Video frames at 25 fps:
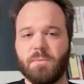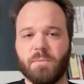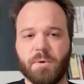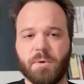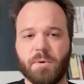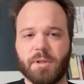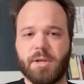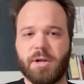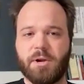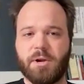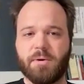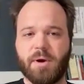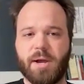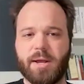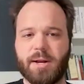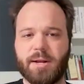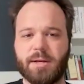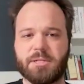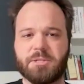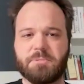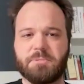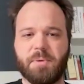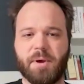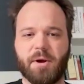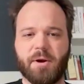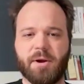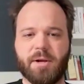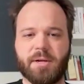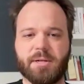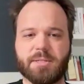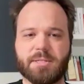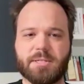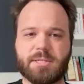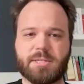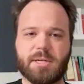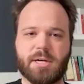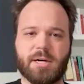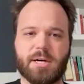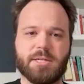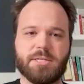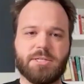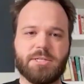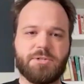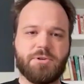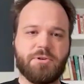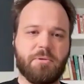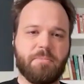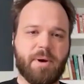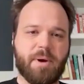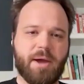really great experience uh, in
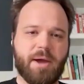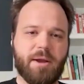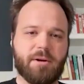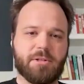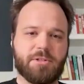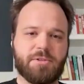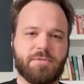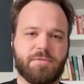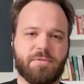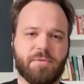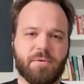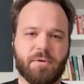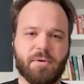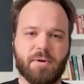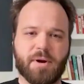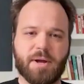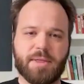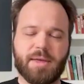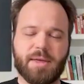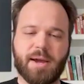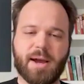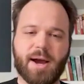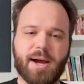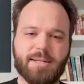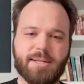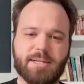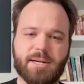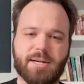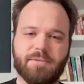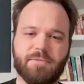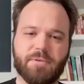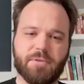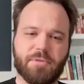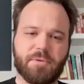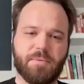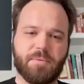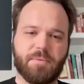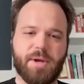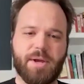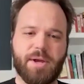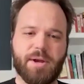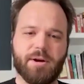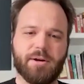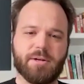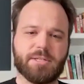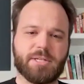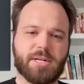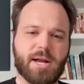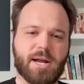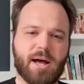Student Painters for, I think I did it for three
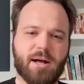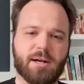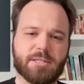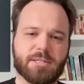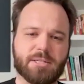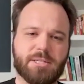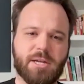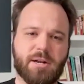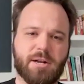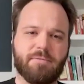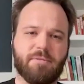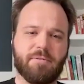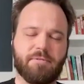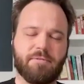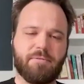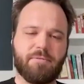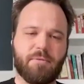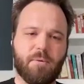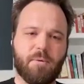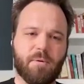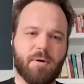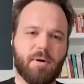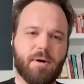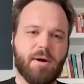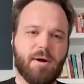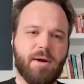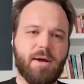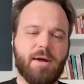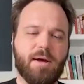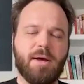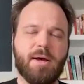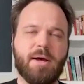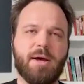years and Alex did it for four.